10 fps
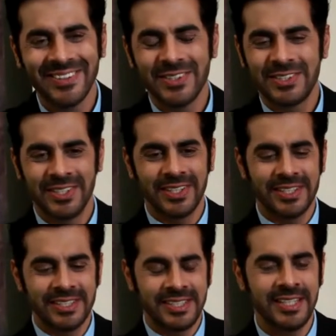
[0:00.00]
So, so
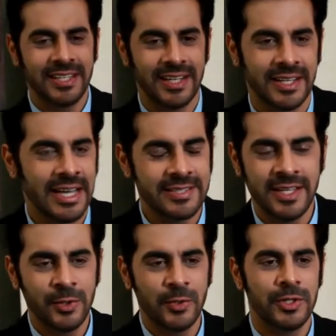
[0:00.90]
uh, see, uh, as
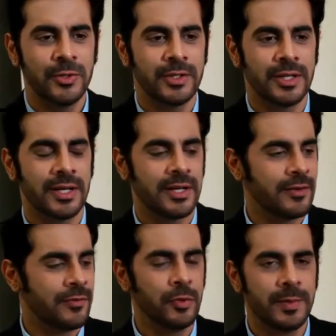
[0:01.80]
I told you, a
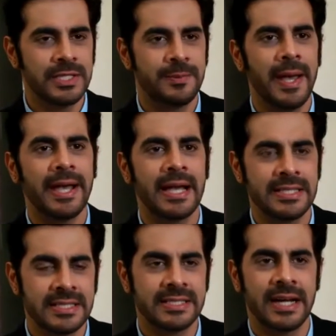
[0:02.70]
uh, few months back, I
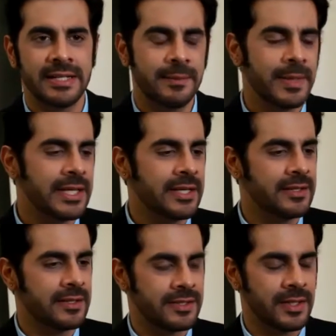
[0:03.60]
just started
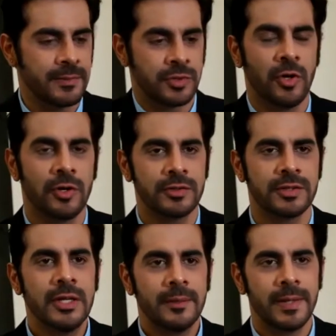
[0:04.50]
making uh, some
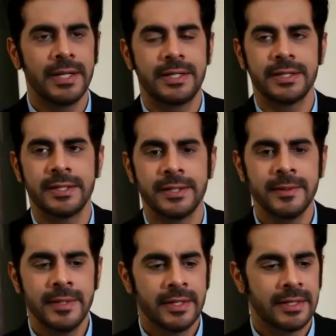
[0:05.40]
songs, but uh,
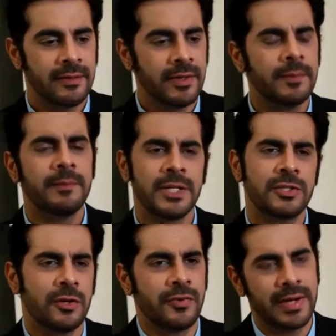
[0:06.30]
they were
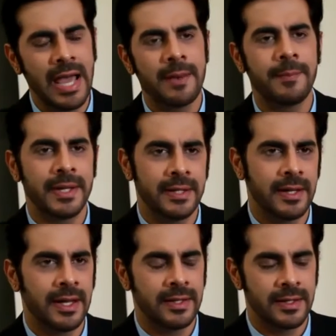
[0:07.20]
mix of rap and,
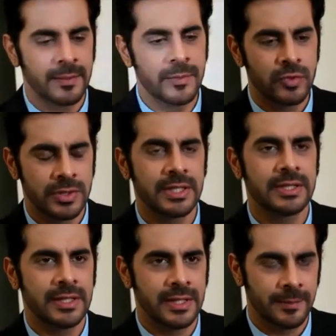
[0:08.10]
and the
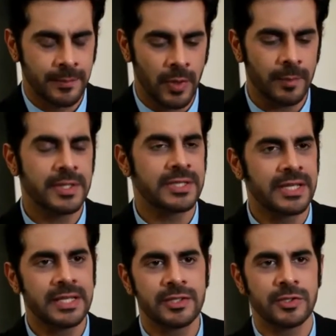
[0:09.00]
music, the proper
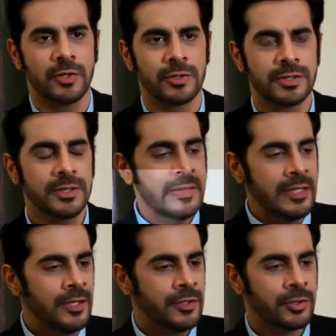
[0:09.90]
singing songs.
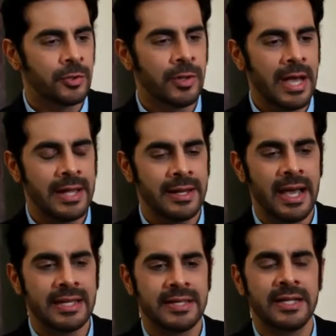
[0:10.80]
So, and
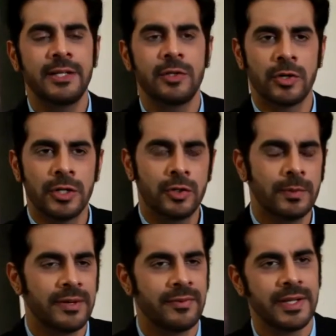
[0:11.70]
I started talking to
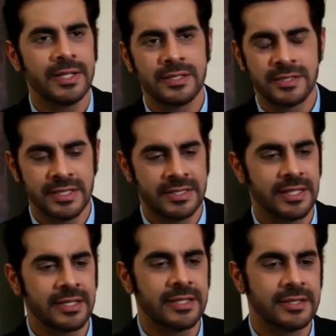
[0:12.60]
my friends, the
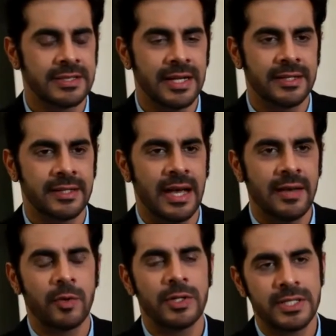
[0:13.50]
singers, that uh,
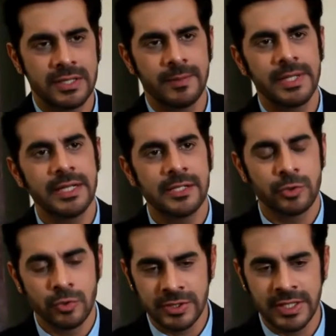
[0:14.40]
I wanted somebody else
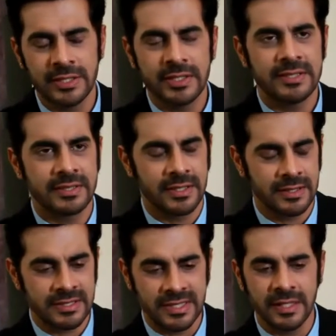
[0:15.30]
to sing this, uh,
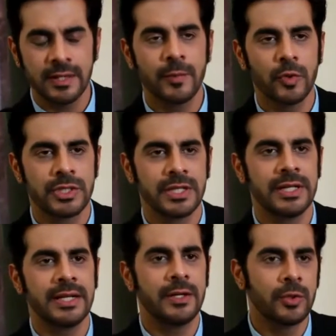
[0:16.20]
the singing
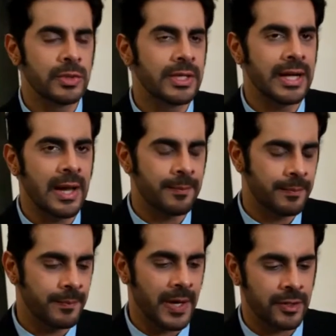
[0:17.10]
portion and do the
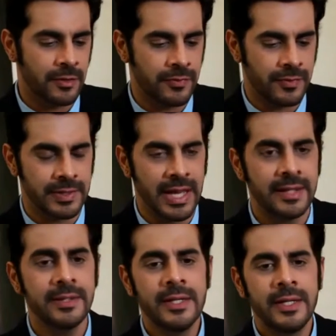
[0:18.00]
rap part of
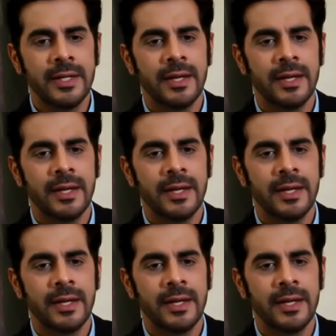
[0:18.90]
that.